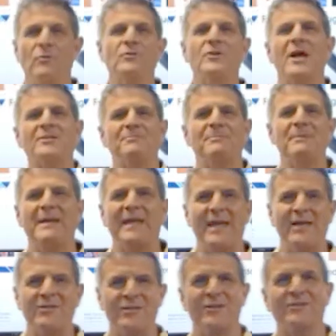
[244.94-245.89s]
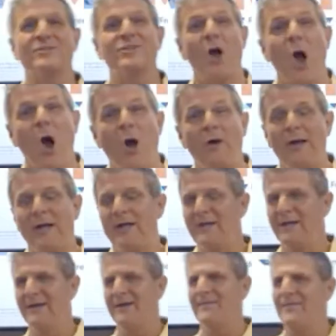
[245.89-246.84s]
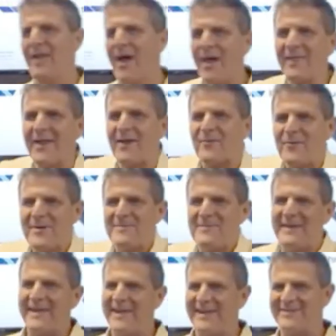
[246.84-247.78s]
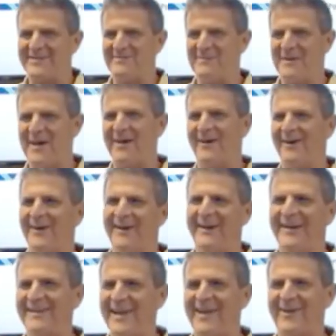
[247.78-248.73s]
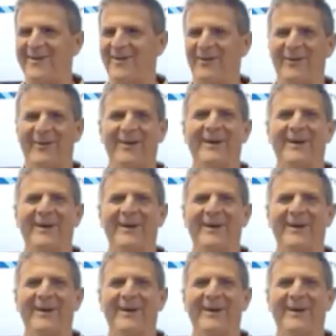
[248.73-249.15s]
Oh, Just Be Kitchen. Sorry. I like Weeby Kitchen better. Isn't that cooler?